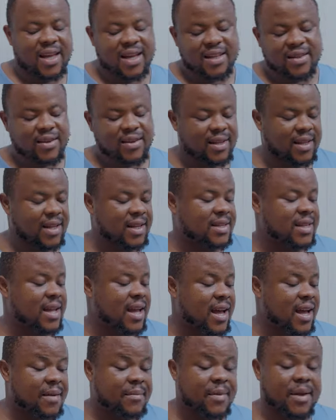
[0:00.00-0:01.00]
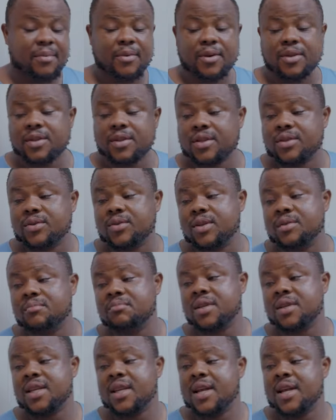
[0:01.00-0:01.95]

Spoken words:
I don't understand how my body is doing me